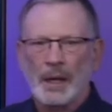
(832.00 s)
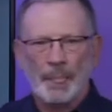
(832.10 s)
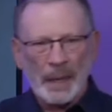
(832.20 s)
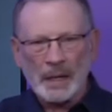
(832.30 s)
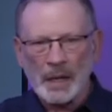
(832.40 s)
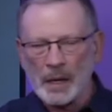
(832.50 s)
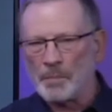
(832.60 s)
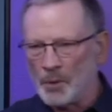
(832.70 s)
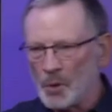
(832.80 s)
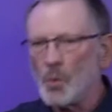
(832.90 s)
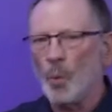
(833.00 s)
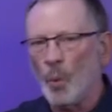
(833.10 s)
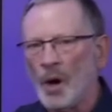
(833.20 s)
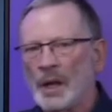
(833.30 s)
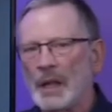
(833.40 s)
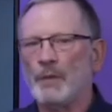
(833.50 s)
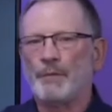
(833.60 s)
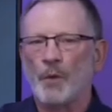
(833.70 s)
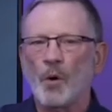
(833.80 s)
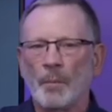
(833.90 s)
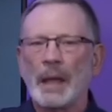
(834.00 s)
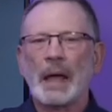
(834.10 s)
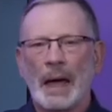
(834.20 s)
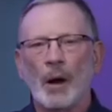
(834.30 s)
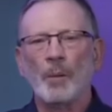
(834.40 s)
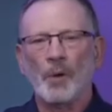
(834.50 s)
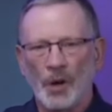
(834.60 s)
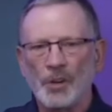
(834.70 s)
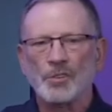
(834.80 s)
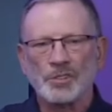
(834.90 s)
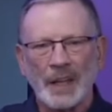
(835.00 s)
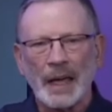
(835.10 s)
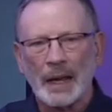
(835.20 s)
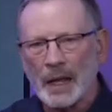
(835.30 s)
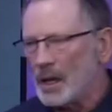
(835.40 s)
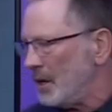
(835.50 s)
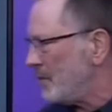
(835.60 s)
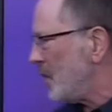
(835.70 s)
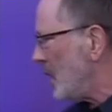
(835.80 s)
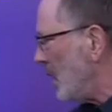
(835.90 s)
in Hebrew, one informing our understanding of the